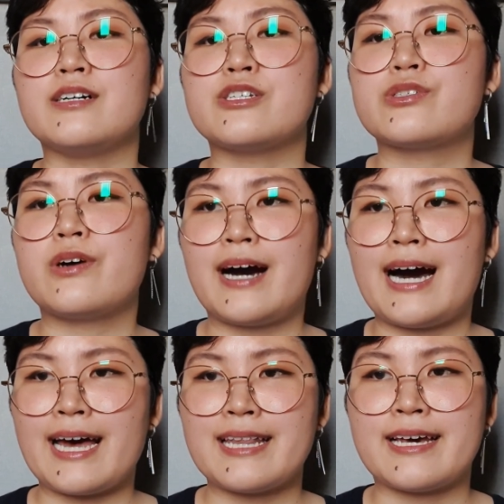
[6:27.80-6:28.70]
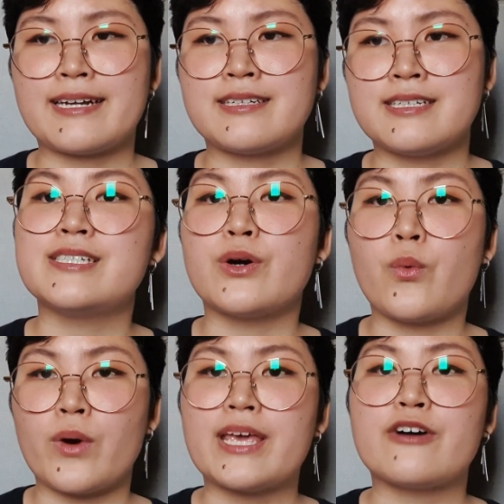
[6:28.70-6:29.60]
So a highlighter is a
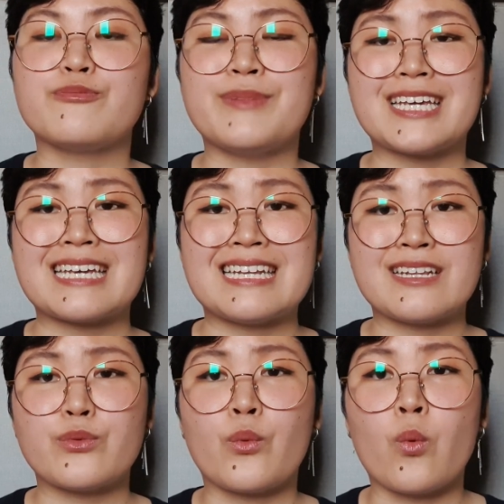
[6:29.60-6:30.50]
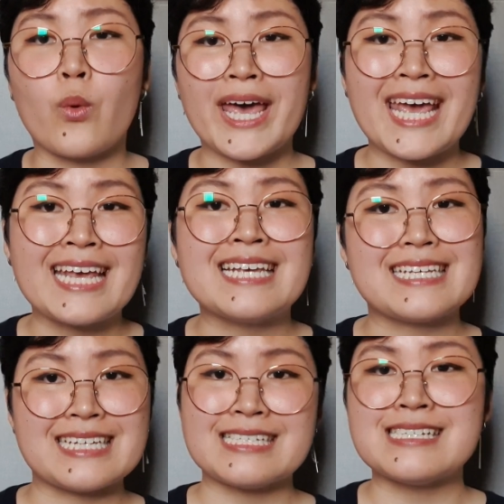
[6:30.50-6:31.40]
way of making it
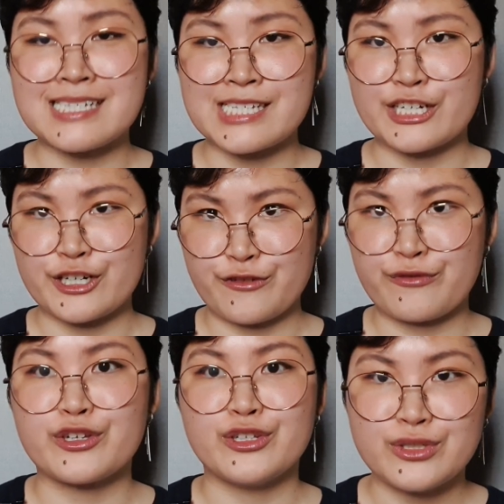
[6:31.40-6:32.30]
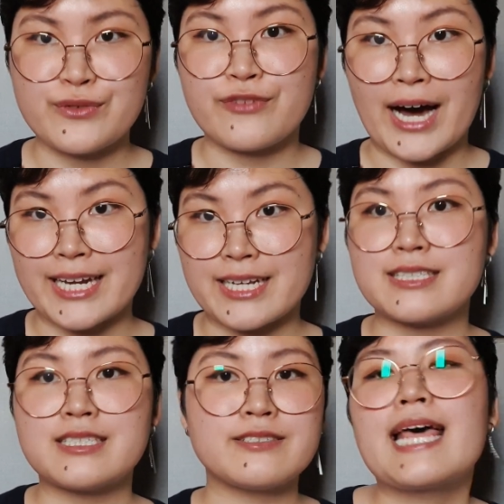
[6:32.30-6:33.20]
way easier for you to find
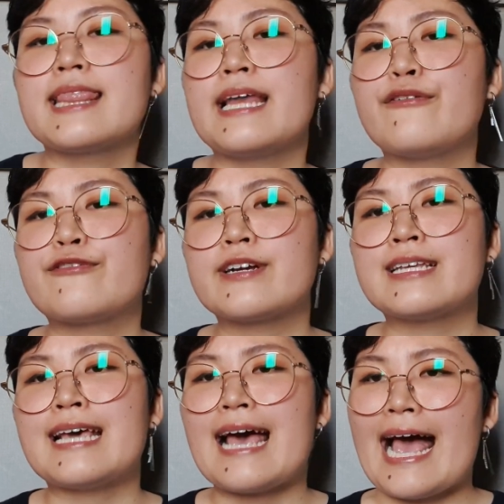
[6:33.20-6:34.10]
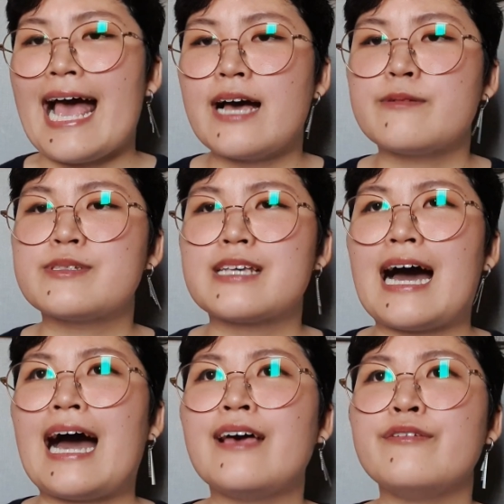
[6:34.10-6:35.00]
it. Now for the apps,
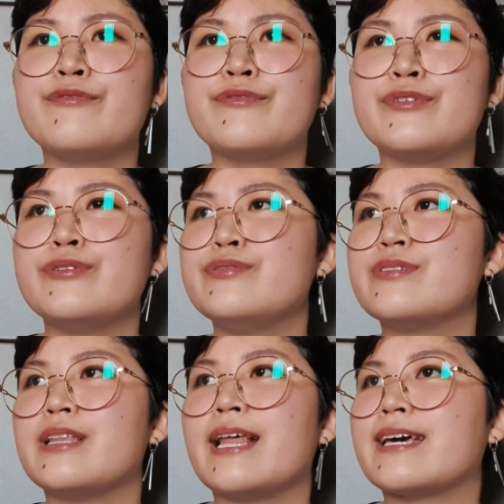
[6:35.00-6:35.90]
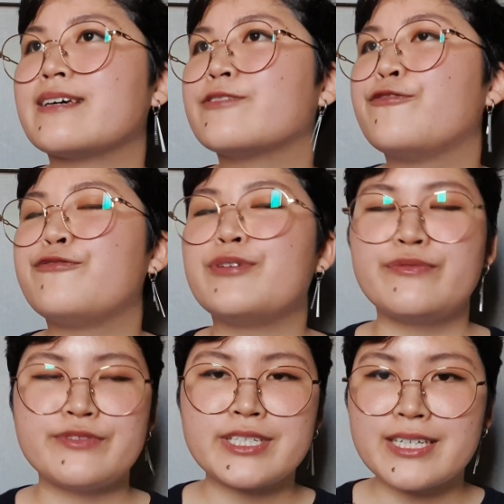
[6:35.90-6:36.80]
I've used like
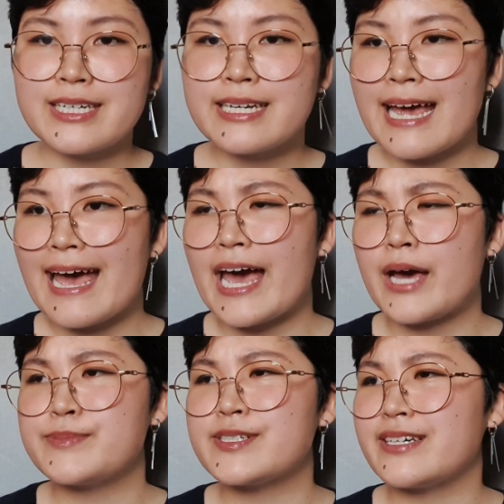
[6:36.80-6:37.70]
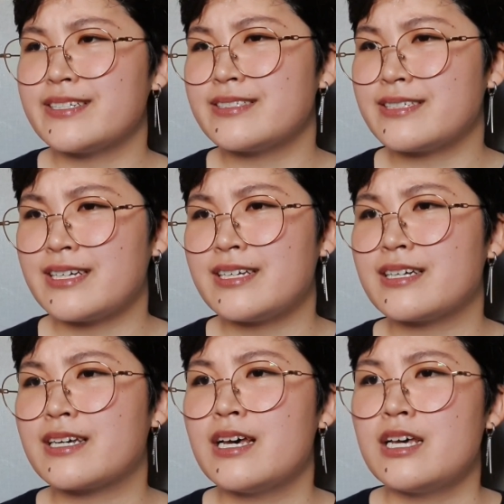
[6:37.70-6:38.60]
15 apps I
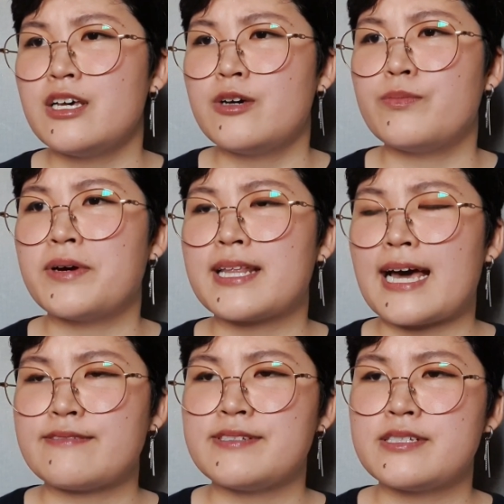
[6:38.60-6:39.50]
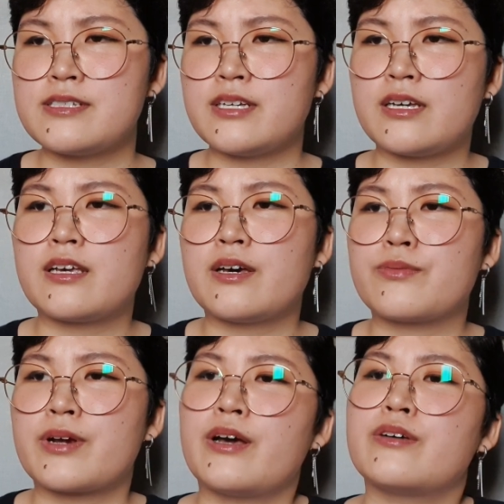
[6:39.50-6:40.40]
think, but I've stuck
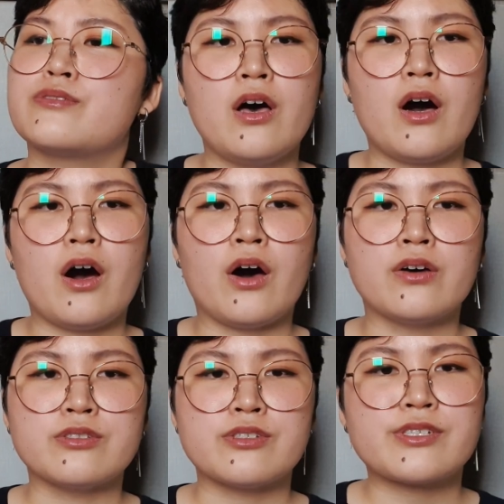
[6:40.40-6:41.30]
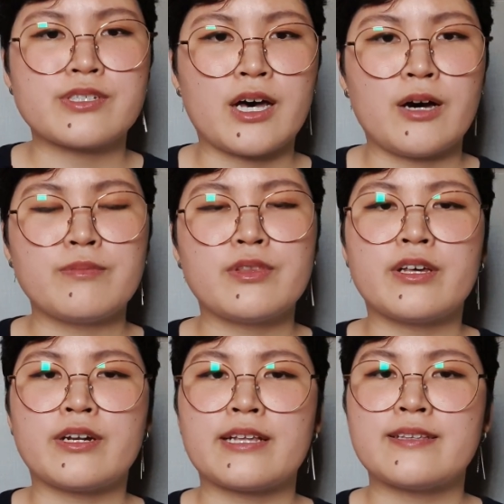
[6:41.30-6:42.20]
around on some
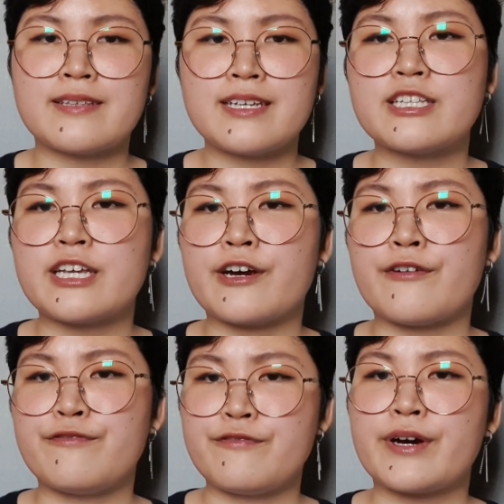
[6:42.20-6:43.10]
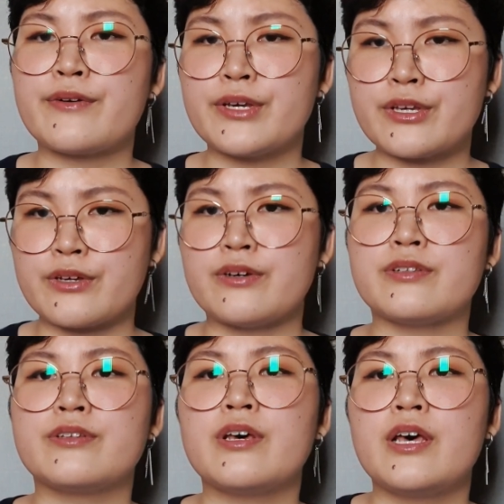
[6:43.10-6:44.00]
that I think they are very
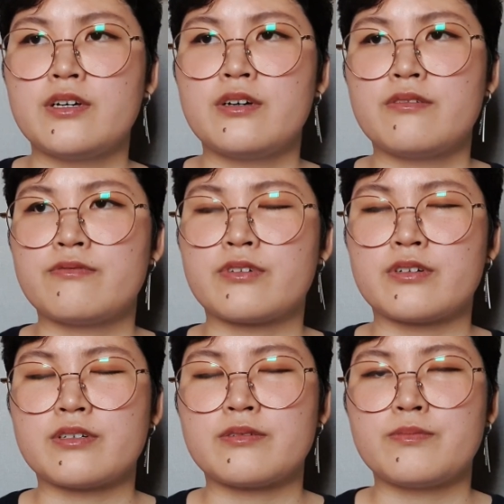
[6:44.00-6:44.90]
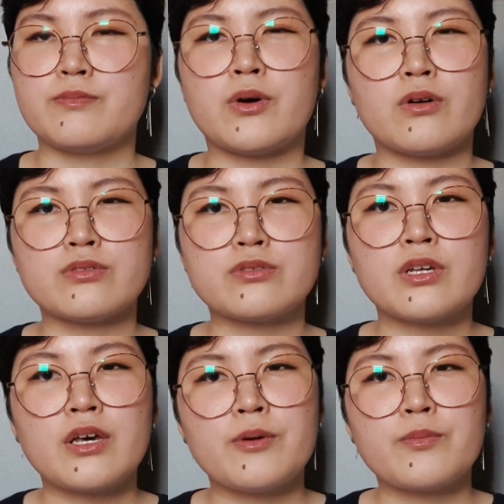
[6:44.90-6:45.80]
good for
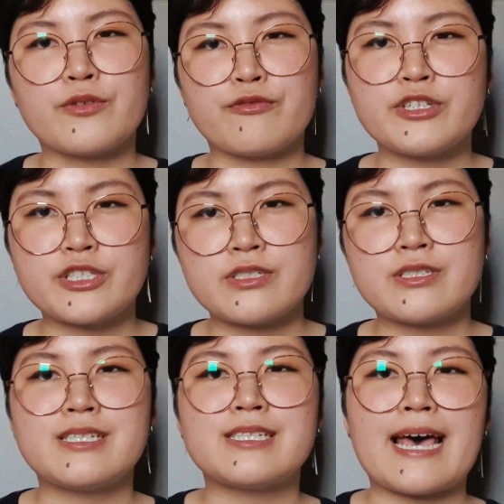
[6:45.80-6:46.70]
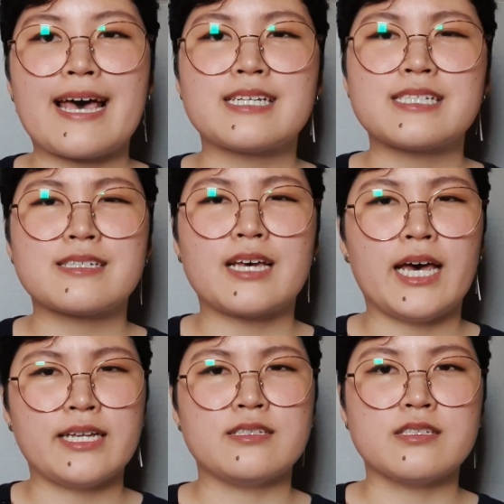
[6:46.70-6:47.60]
both proficiency tests
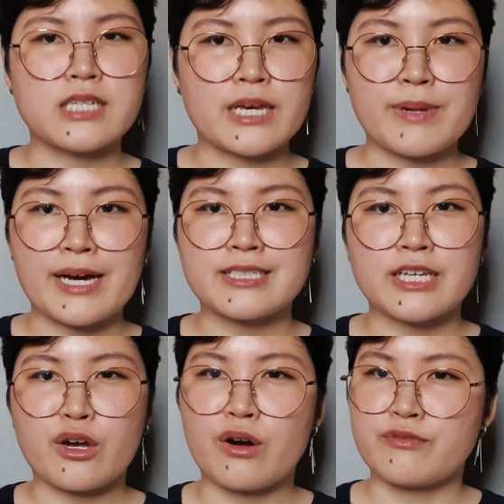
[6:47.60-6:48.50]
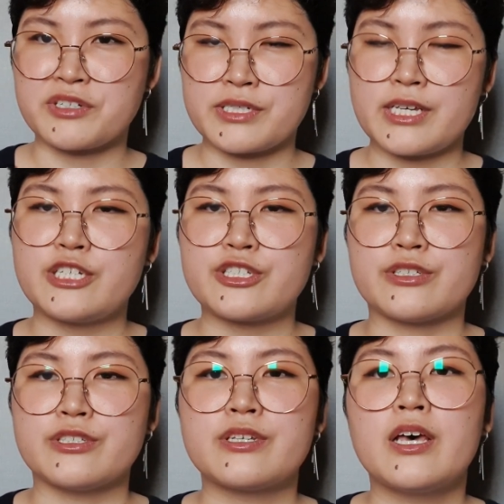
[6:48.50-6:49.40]
and day-by-day
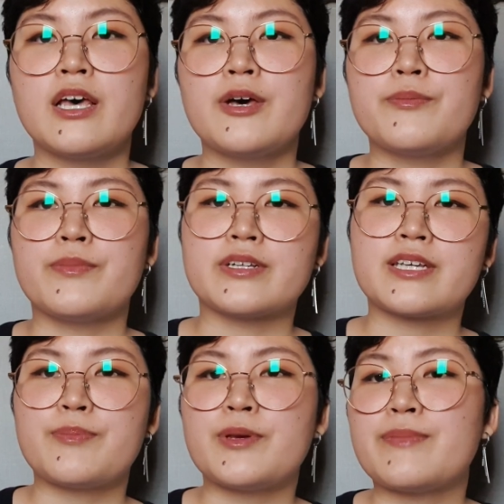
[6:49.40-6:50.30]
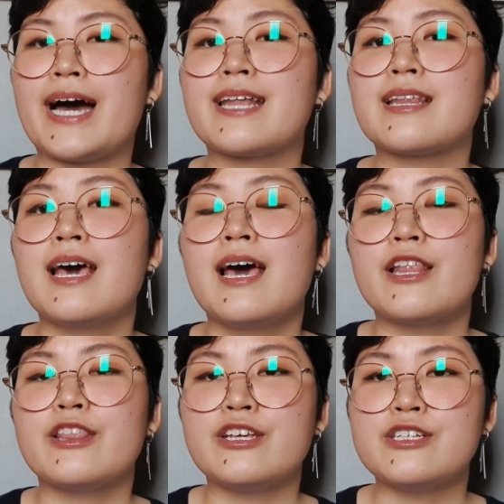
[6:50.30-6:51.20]
conversations. But keep in mind,
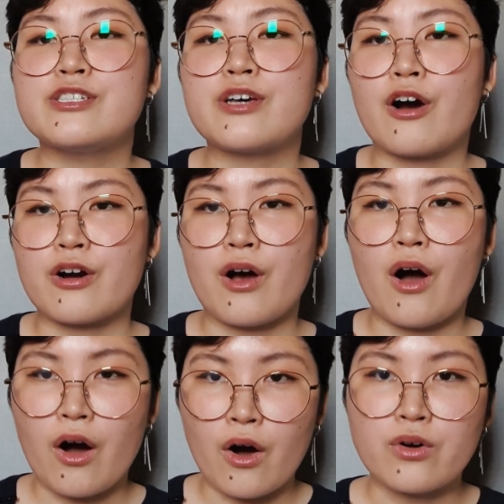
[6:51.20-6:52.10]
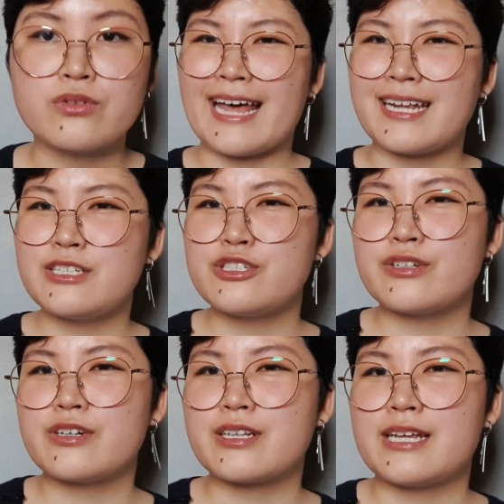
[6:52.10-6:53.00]
these are all adding to
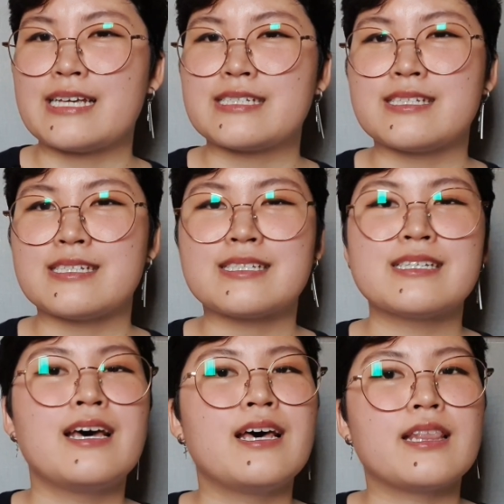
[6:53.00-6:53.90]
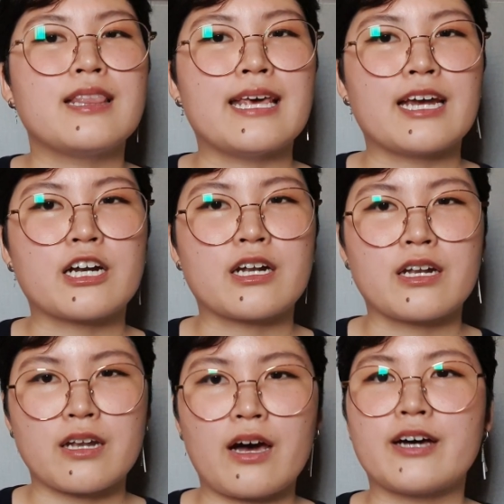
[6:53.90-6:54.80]
your classes. They are
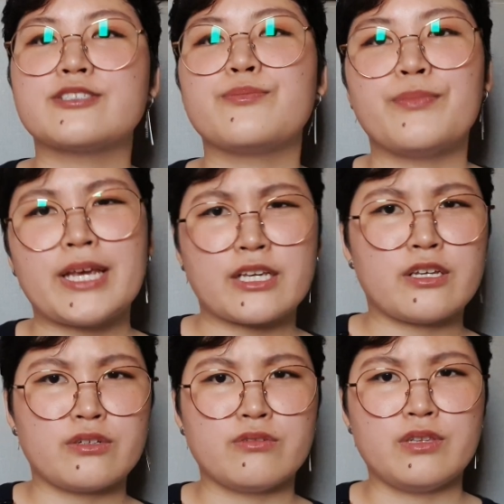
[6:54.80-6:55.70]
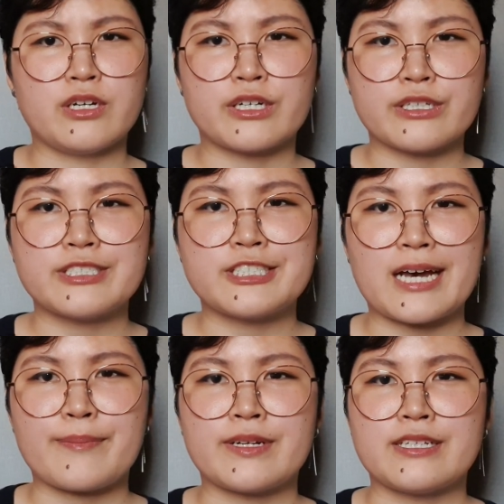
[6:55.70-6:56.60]
not making you learn
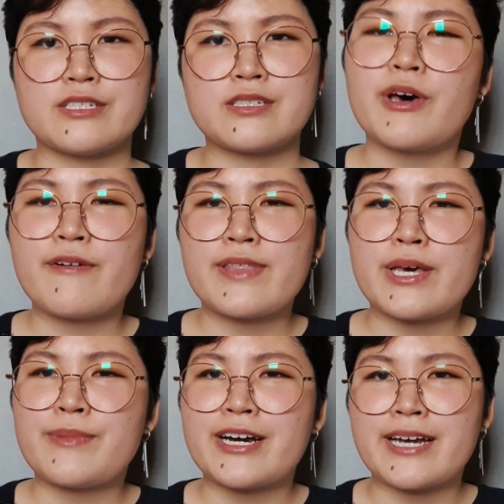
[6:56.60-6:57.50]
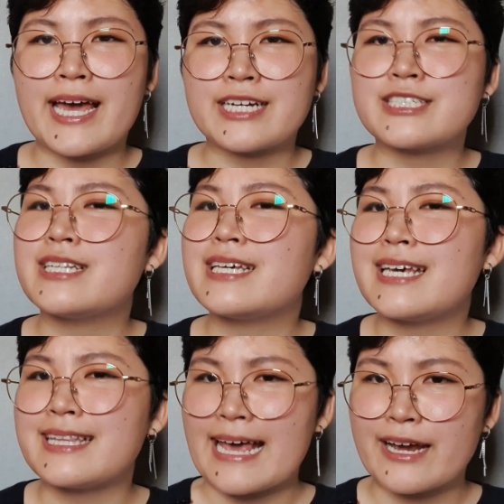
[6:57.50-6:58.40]
Japanese. Some of them are actually
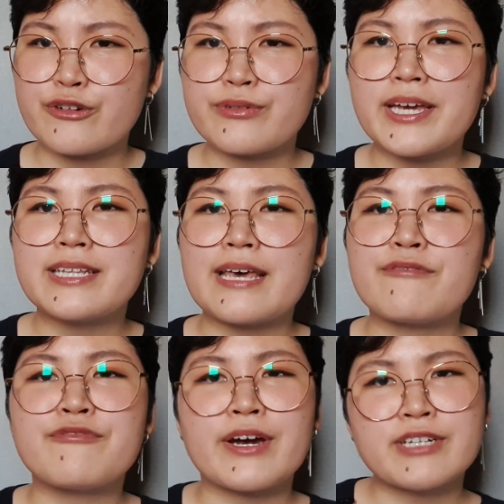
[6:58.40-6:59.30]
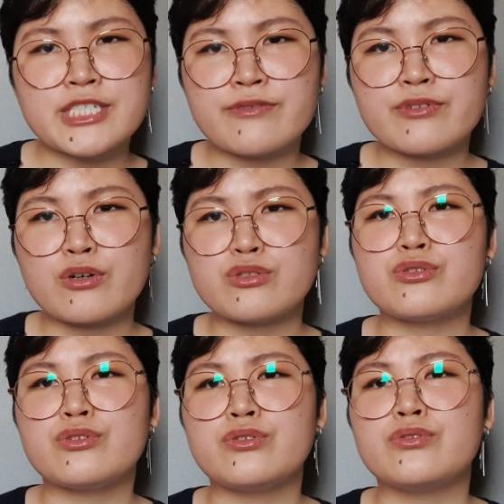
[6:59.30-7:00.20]
inaccurate and very difficult
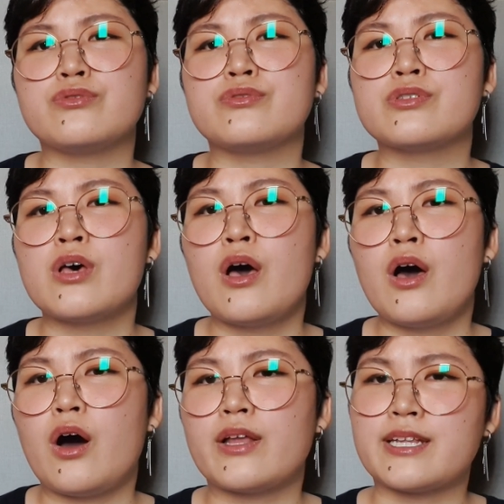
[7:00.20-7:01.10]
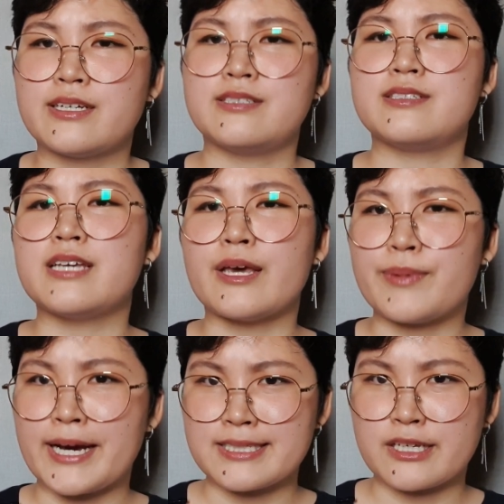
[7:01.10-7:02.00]
to use on a
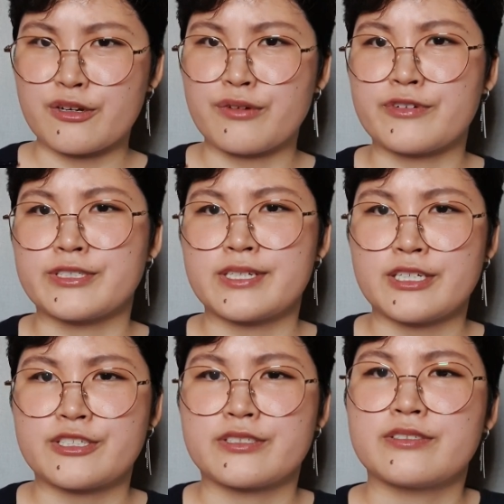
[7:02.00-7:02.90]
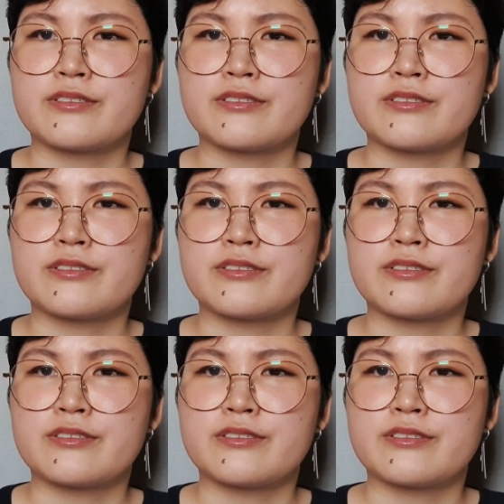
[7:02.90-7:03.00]
day-by-day conversation.